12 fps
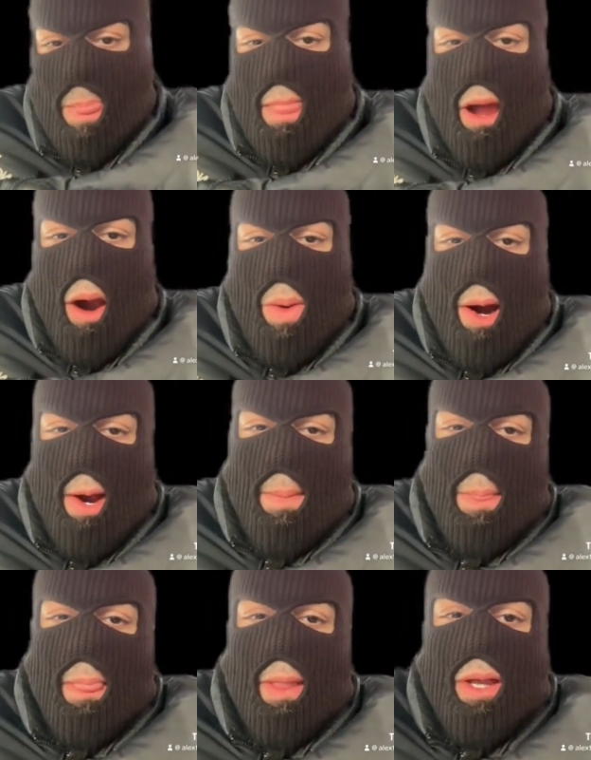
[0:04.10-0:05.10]
All right.
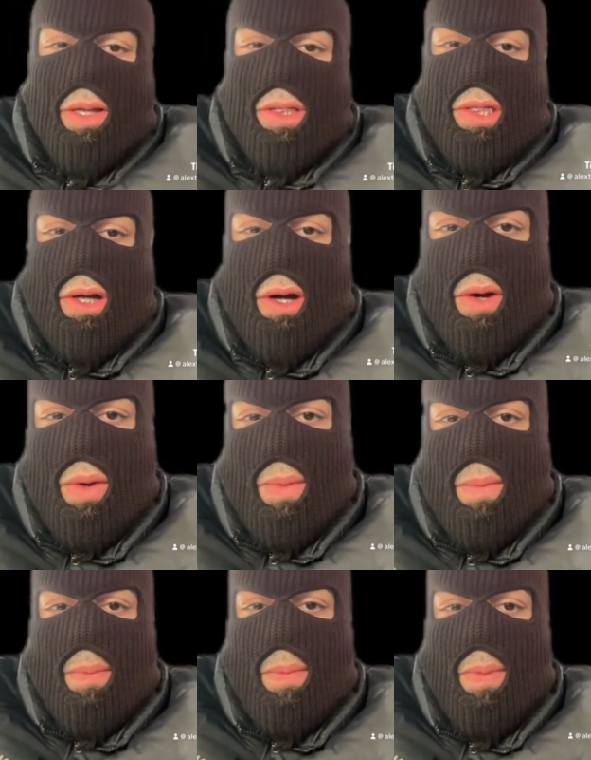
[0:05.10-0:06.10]
So
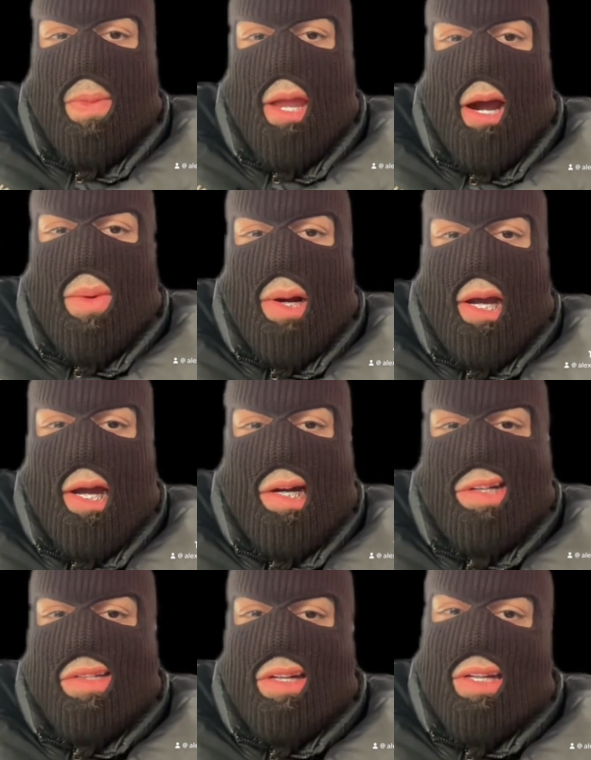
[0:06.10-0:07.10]
now we're getting
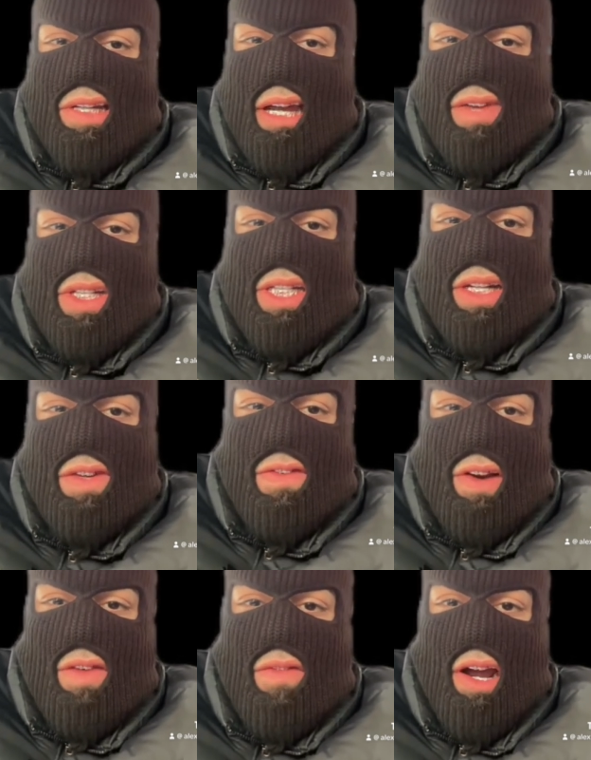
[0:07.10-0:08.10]
into the Deiveson
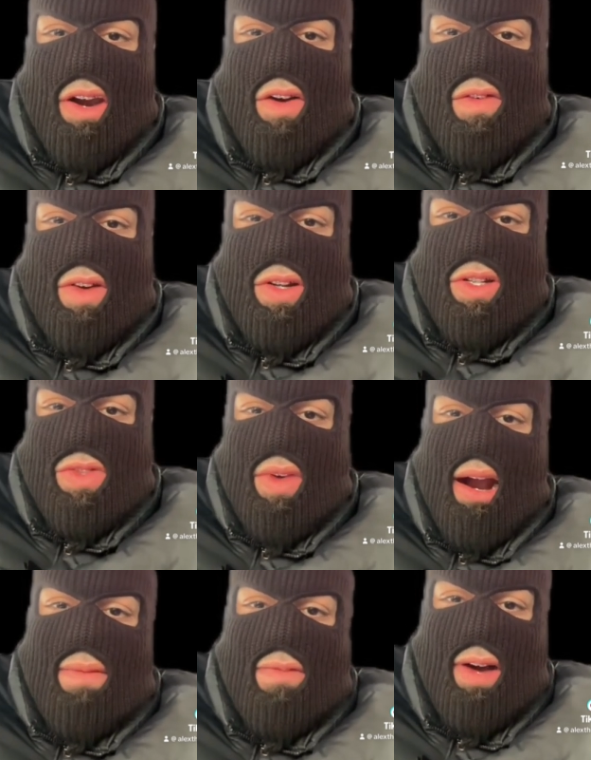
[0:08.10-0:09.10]
Figueiredo versus
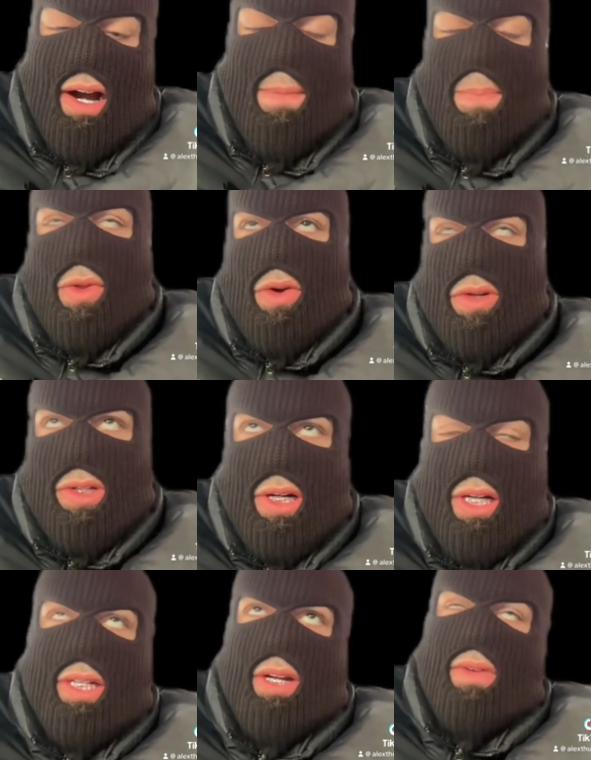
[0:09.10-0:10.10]
Rob Font, or should
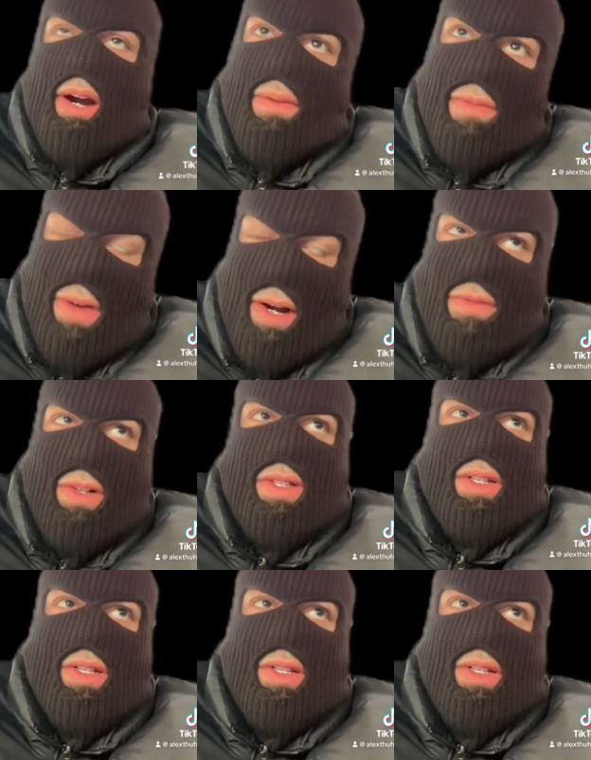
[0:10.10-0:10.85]
I say Rob Font versus